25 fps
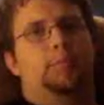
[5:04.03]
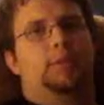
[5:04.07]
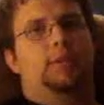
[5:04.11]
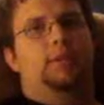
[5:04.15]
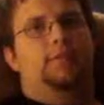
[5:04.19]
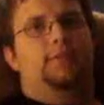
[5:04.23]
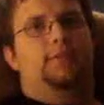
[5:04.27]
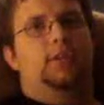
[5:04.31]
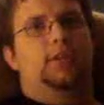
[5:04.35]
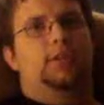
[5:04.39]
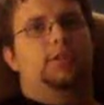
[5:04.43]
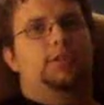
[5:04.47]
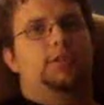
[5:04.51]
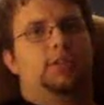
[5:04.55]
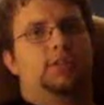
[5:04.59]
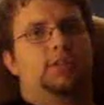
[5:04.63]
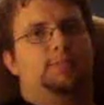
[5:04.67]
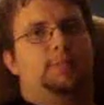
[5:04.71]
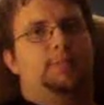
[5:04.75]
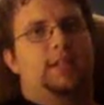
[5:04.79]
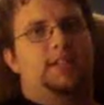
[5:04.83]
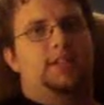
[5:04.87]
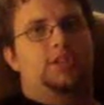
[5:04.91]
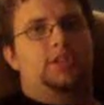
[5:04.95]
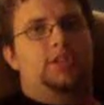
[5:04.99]
him in the future,
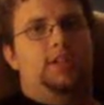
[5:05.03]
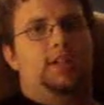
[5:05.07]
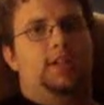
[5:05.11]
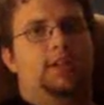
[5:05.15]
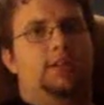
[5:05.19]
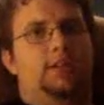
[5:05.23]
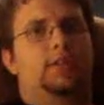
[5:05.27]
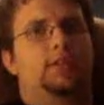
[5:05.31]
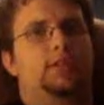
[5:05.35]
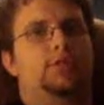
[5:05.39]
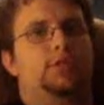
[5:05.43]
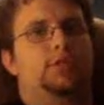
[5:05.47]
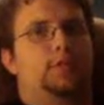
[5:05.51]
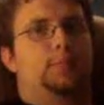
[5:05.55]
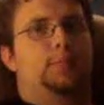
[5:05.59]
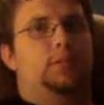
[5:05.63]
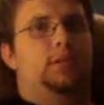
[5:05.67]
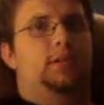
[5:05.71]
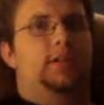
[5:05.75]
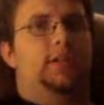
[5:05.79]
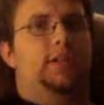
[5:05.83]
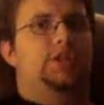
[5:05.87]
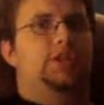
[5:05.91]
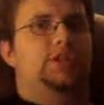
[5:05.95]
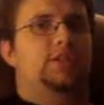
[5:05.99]
especially under
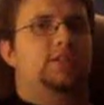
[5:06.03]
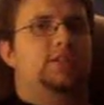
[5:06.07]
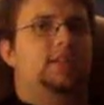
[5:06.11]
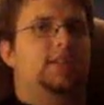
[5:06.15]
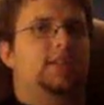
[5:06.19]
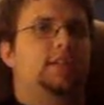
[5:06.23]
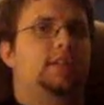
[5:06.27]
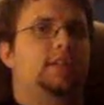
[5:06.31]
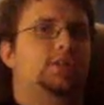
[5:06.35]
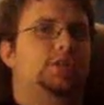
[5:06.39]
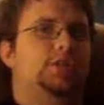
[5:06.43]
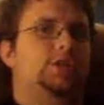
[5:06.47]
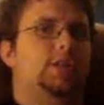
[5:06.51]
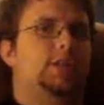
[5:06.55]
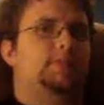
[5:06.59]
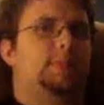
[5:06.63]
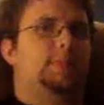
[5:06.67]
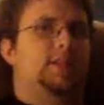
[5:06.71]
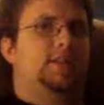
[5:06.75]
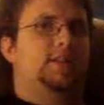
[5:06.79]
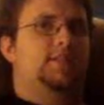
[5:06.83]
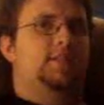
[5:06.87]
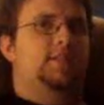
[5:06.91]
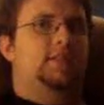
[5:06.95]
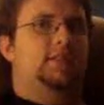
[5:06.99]
Triple H's leadership
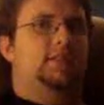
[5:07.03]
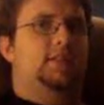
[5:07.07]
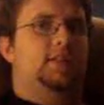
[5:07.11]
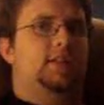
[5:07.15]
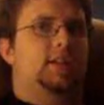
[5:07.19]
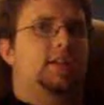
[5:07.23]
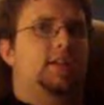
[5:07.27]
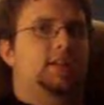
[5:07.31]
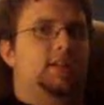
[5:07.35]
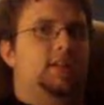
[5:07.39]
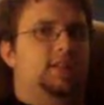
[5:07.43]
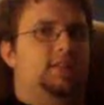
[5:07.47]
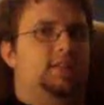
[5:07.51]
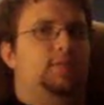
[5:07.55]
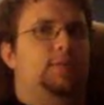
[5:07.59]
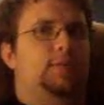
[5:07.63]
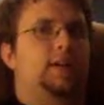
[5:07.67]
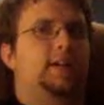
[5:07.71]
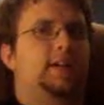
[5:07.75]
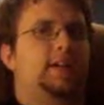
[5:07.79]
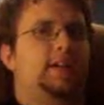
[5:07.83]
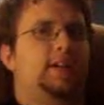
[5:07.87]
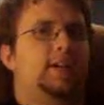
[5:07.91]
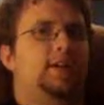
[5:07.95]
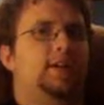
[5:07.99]
as is
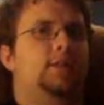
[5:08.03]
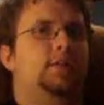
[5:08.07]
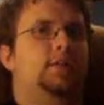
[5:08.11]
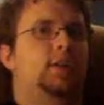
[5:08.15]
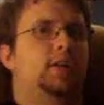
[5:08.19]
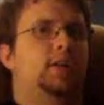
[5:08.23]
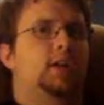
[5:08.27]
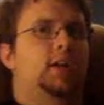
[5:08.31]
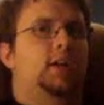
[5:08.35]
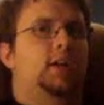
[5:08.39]
right now.